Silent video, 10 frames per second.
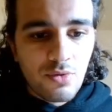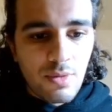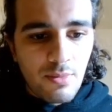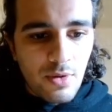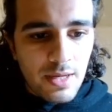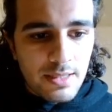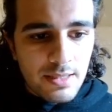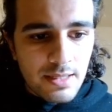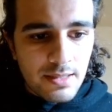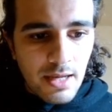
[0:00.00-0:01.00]
remember it's
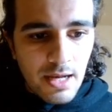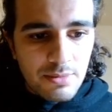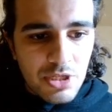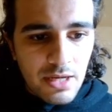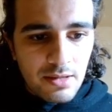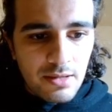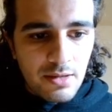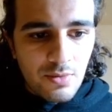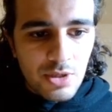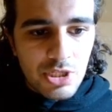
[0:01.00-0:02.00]
this object
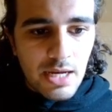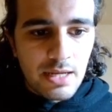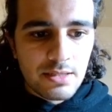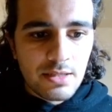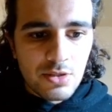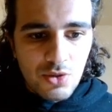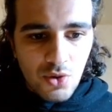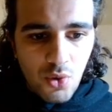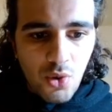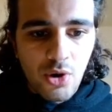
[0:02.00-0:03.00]
which has
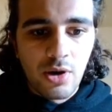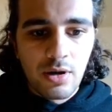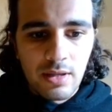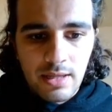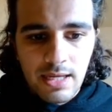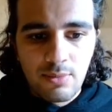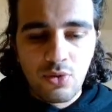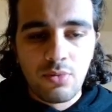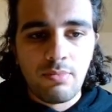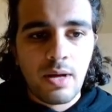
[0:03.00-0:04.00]
score
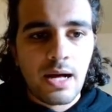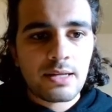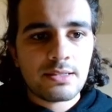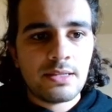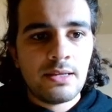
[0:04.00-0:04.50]
label box